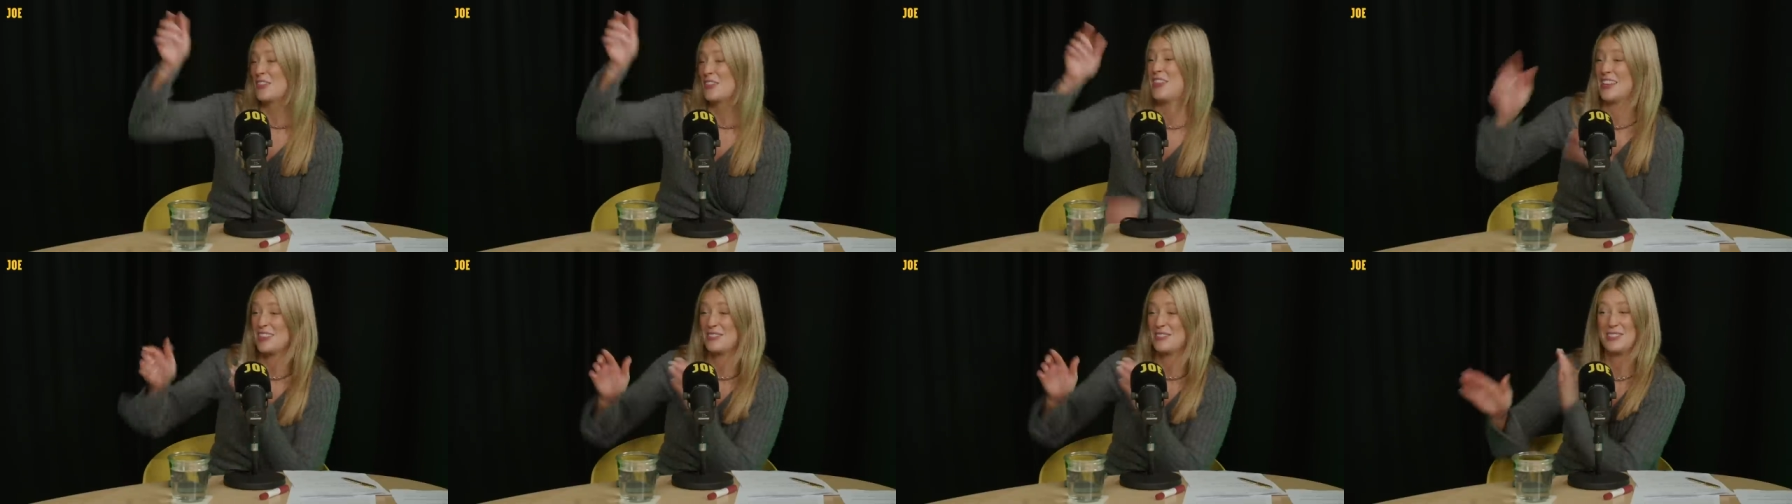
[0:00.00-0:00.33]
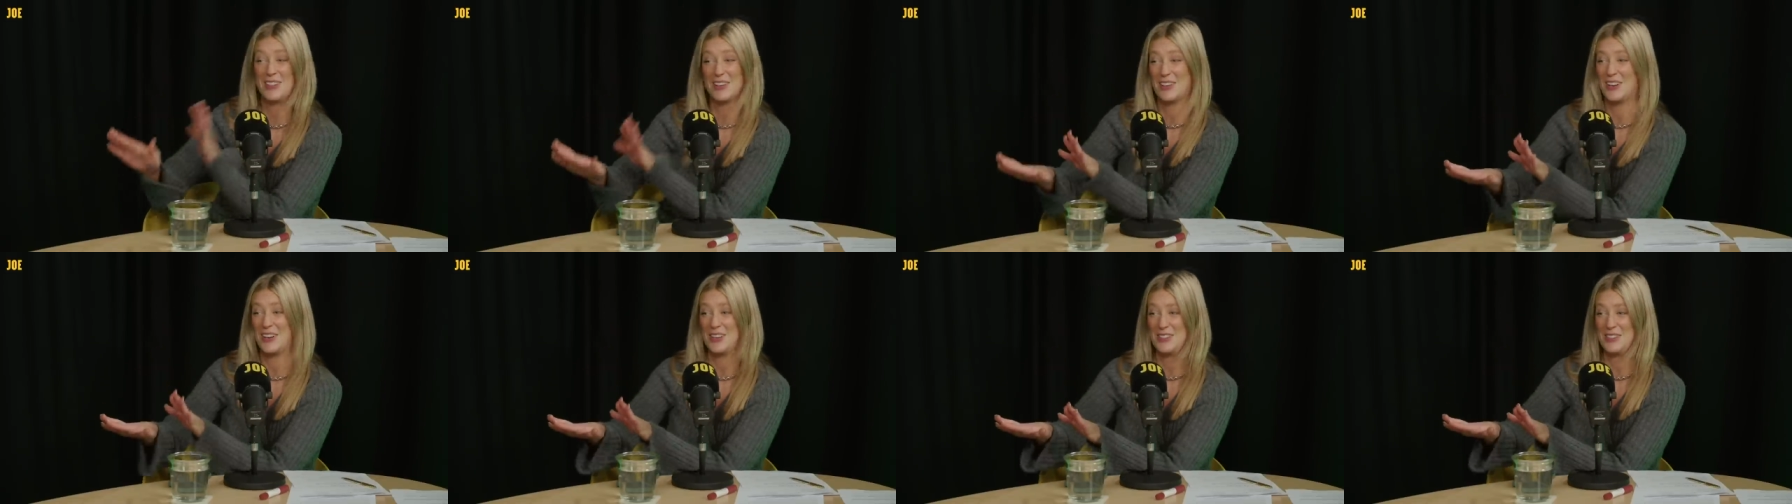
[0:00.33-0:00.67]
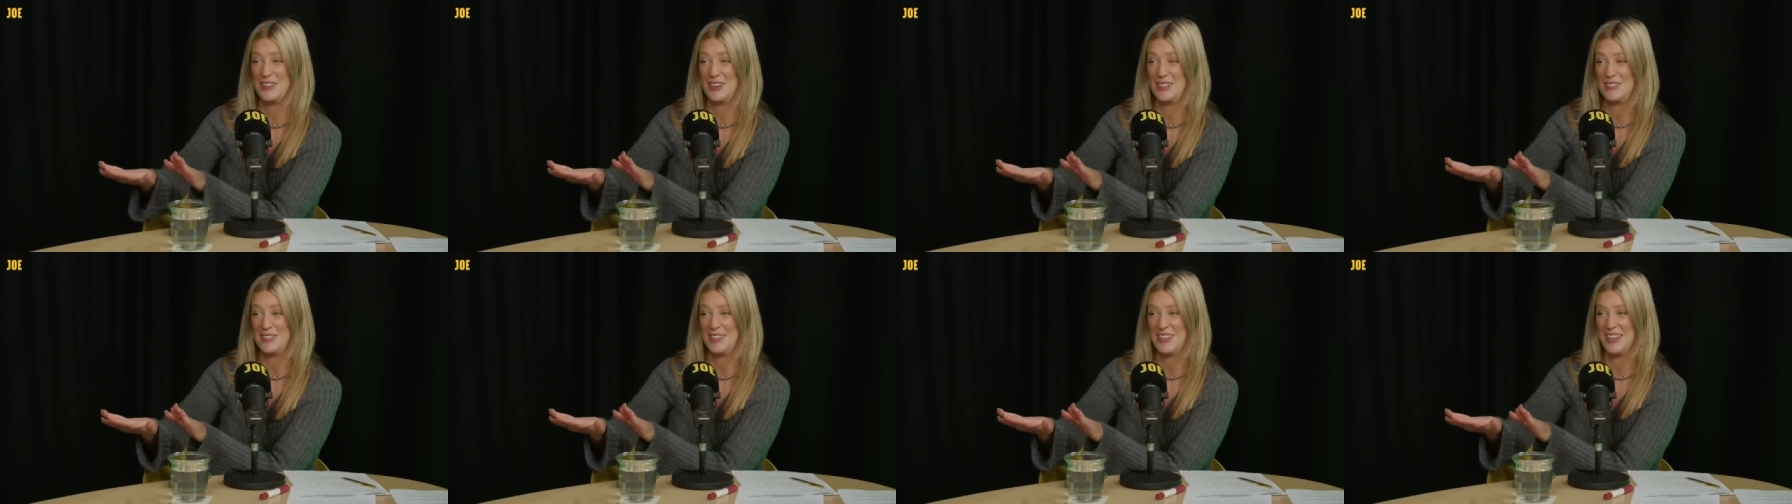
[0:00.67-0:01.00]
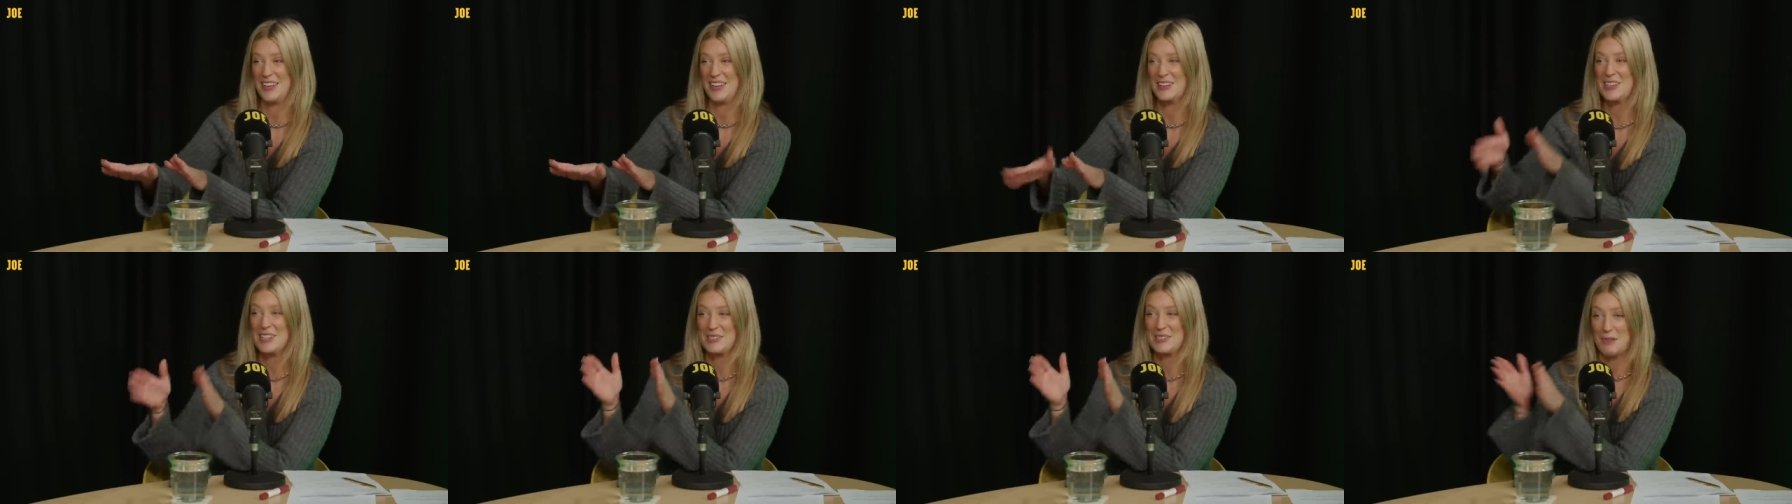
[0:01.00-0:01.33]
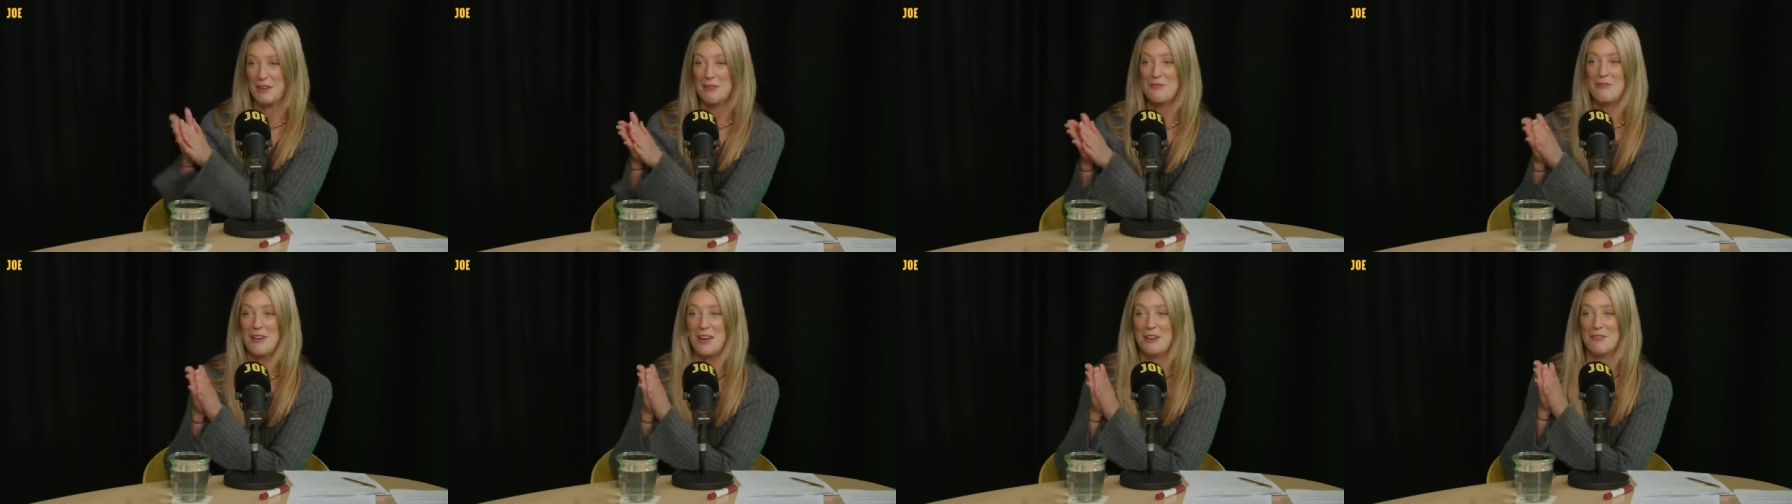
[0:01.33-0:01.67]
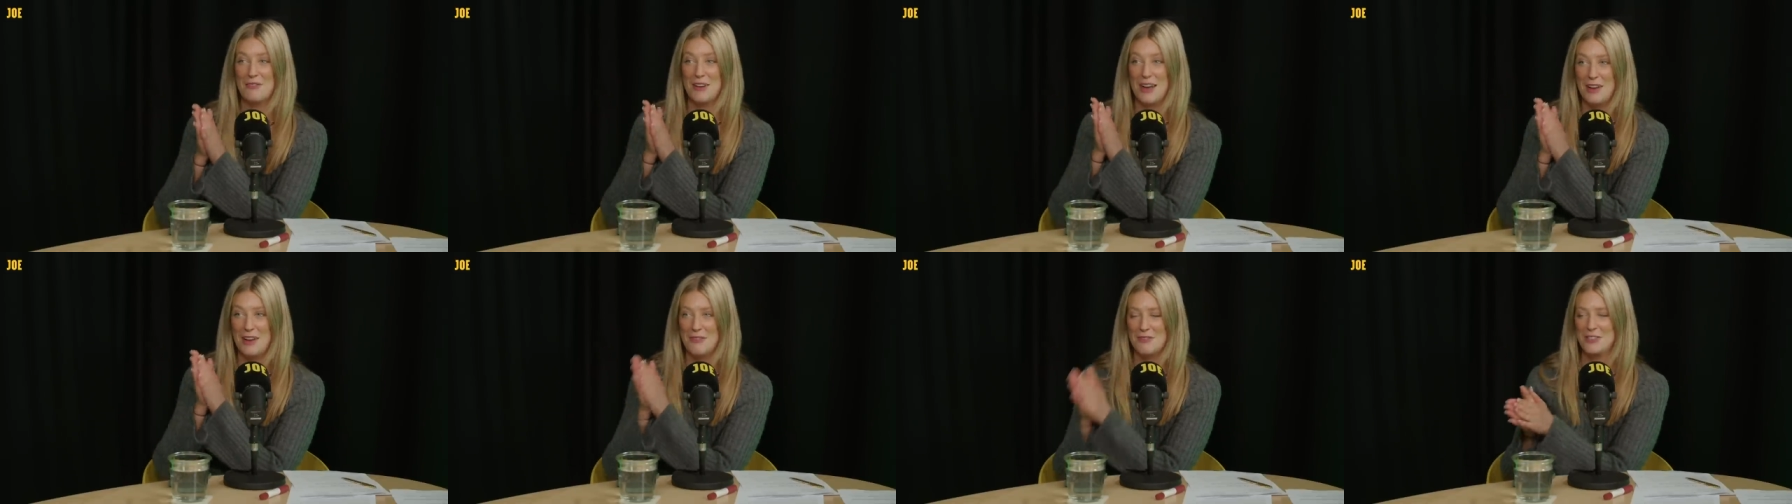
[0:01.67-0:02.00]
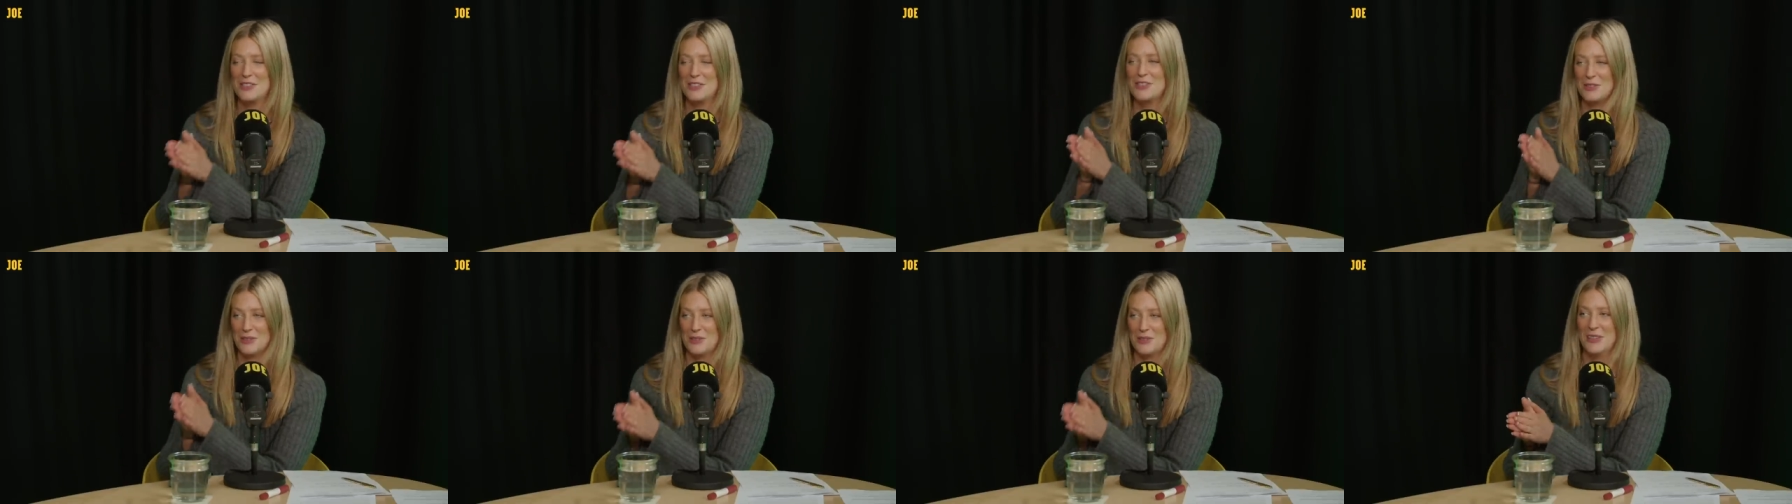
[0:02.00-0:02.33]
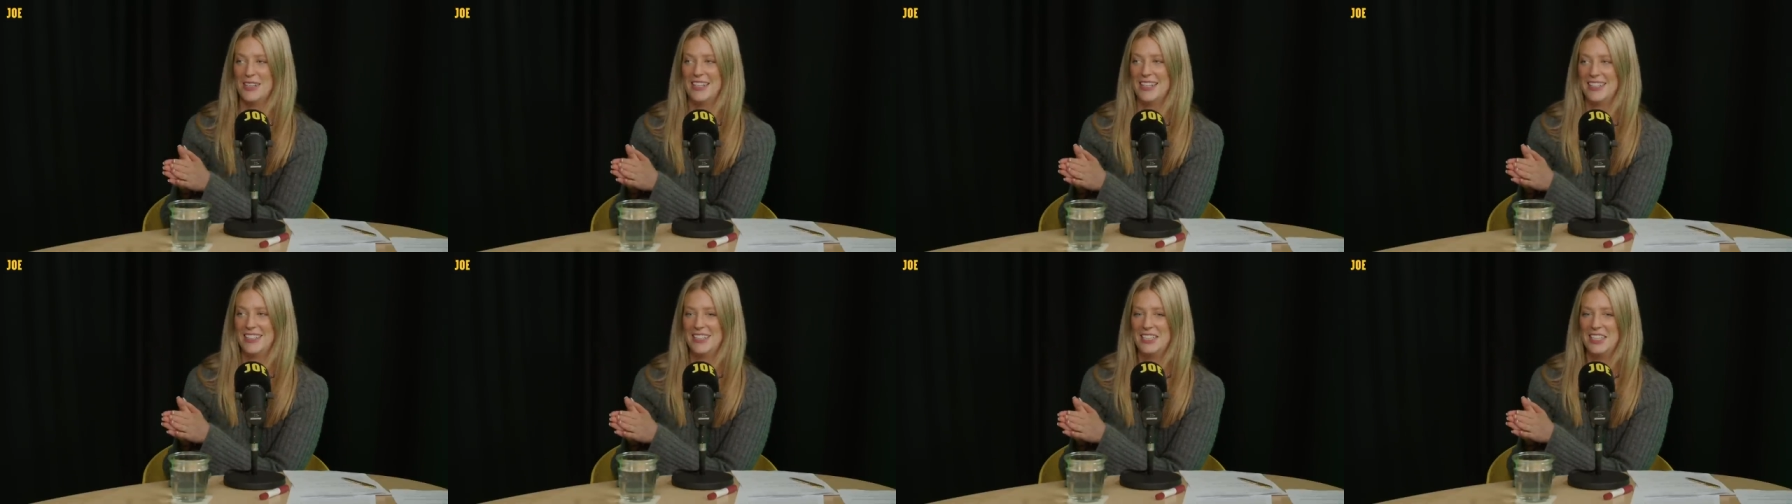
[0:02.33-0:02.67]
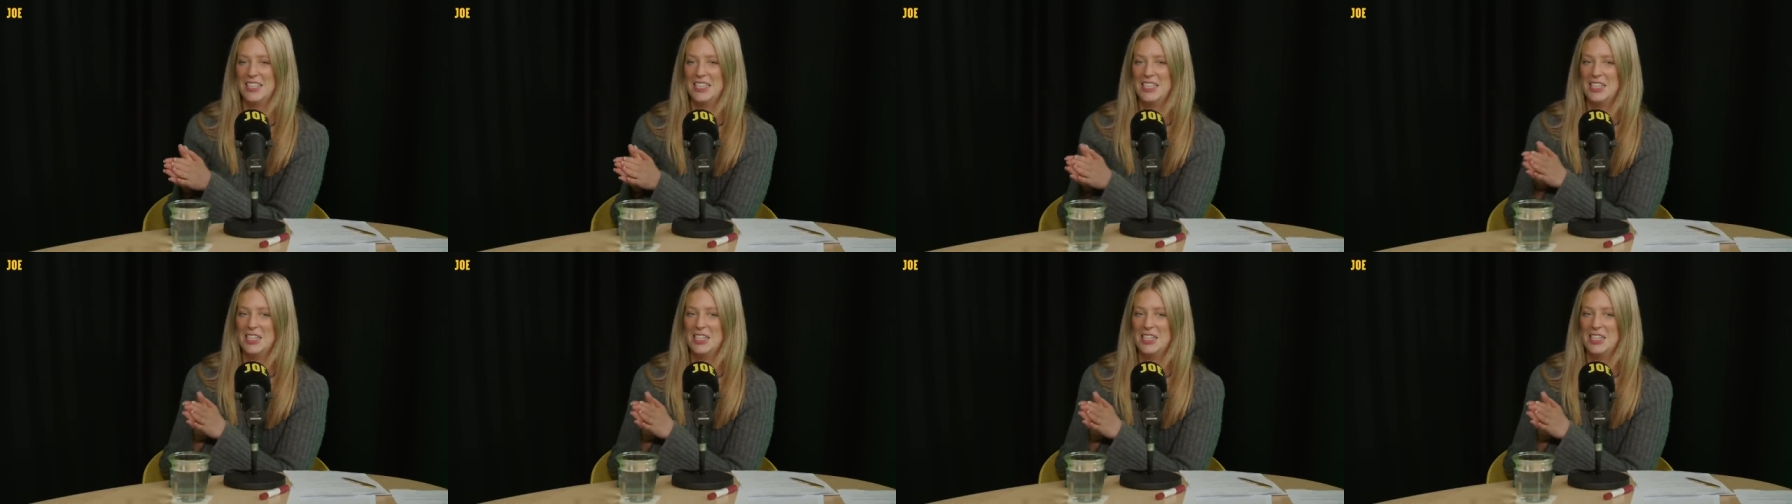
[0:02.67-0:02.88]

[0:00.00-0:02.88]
that's so glad you asked me that, because my favorite ever story